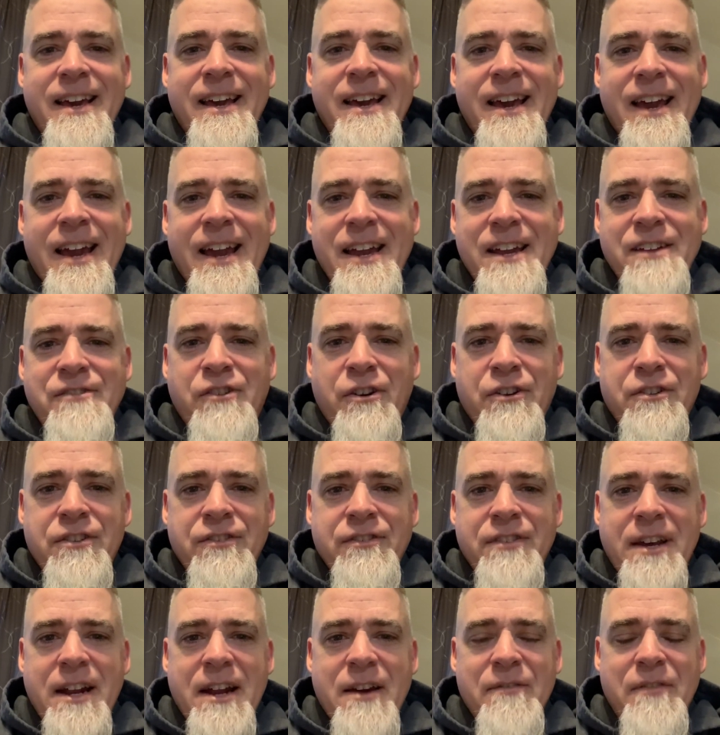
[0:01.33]
Hey, Church
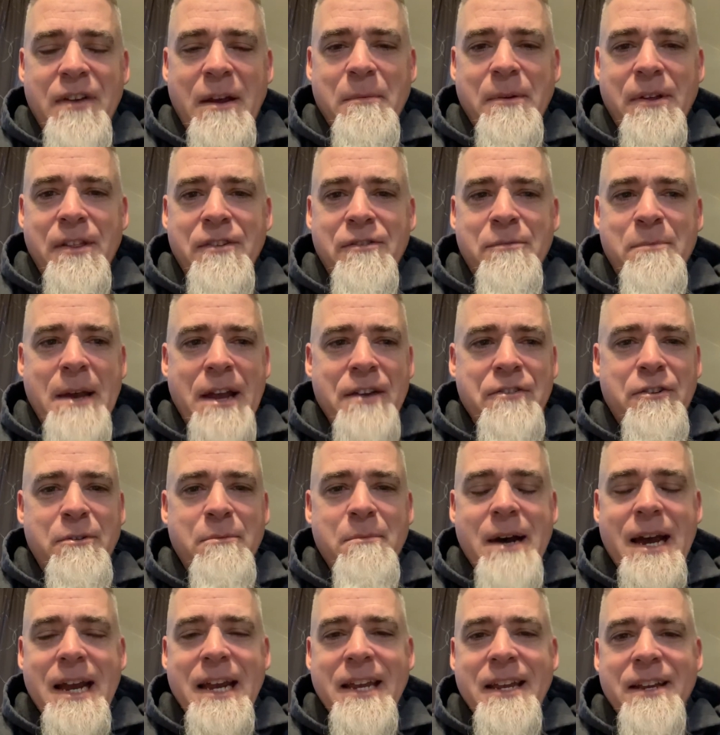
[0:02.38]
Inside Out family, this is Pastor
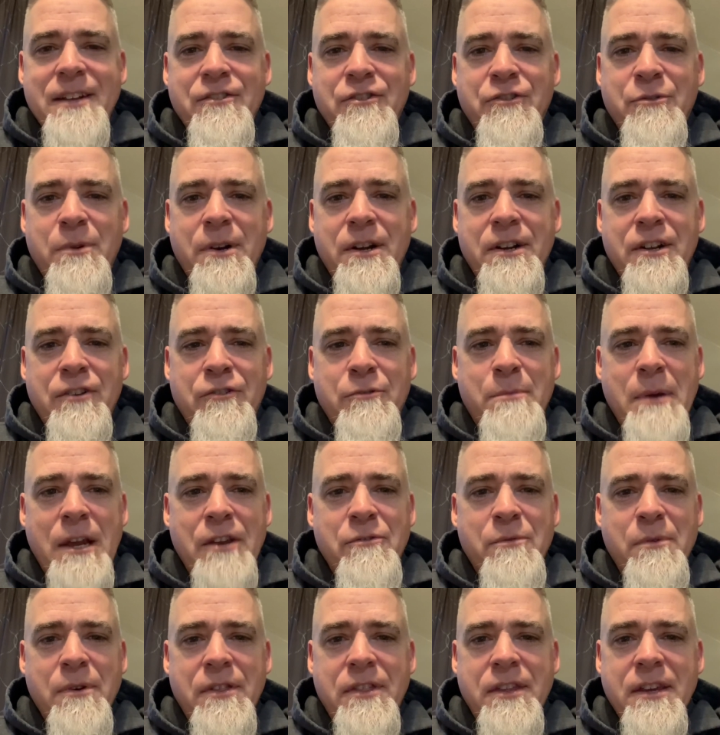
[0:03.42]
Mike. I just want to touch base
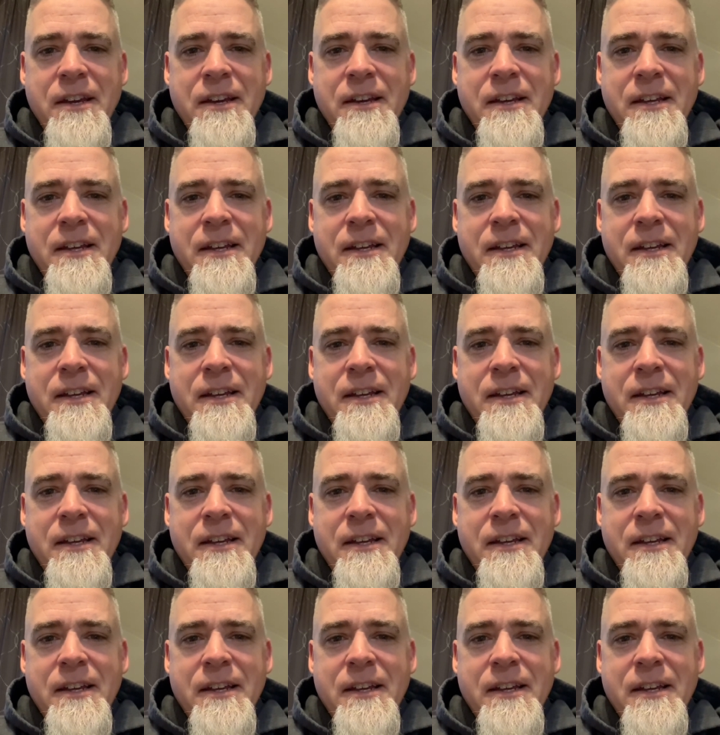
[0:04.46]
with you.